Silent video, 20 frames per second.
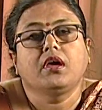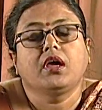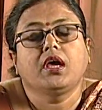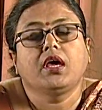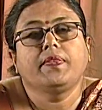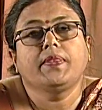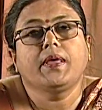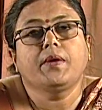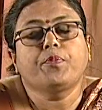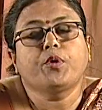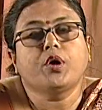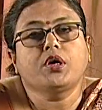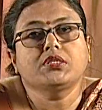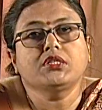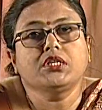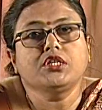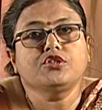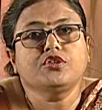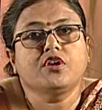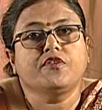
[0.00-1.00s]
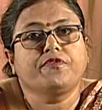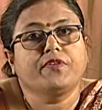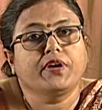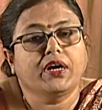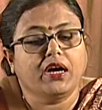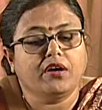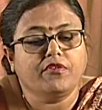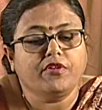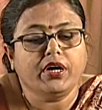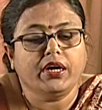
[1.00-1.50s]
in the process of
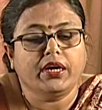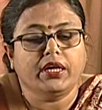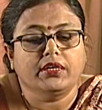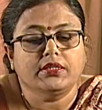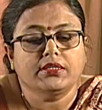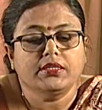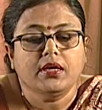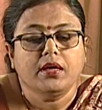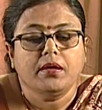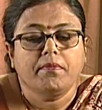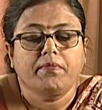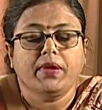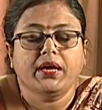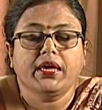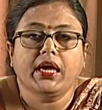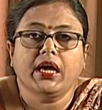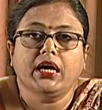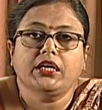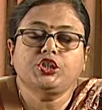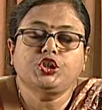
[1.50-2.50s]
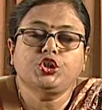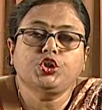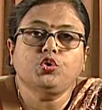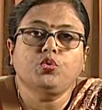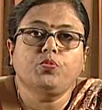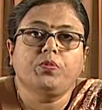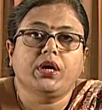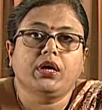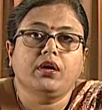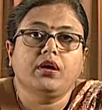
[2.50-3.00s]
governance by
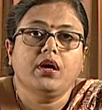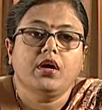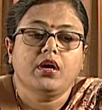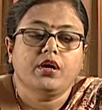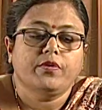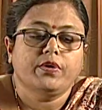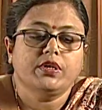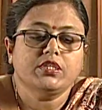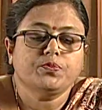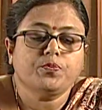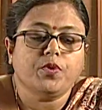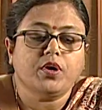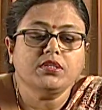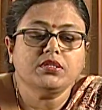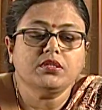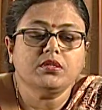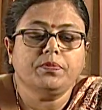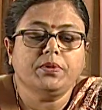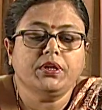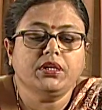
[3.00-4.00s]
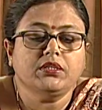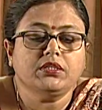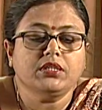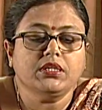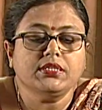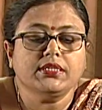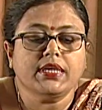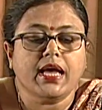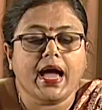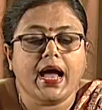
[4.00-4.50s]
assuming
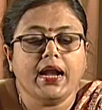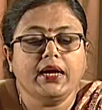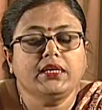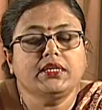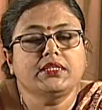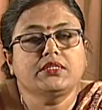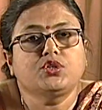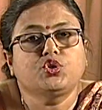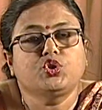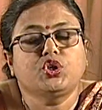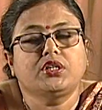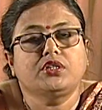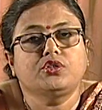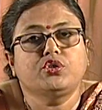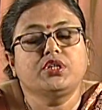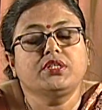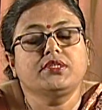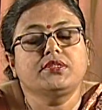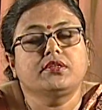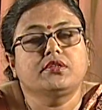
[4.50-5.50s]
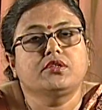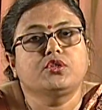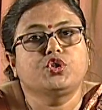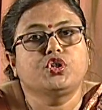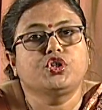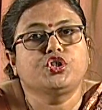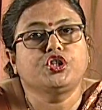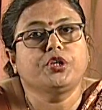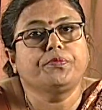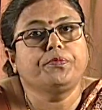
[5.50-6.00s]
responsibilities and discharging
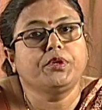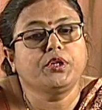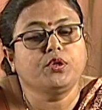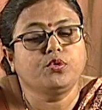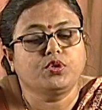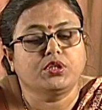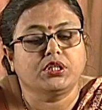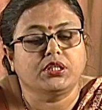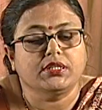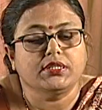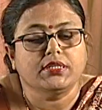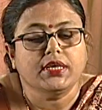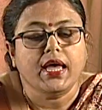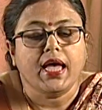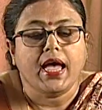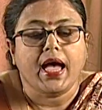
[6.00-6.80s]
citizenship duties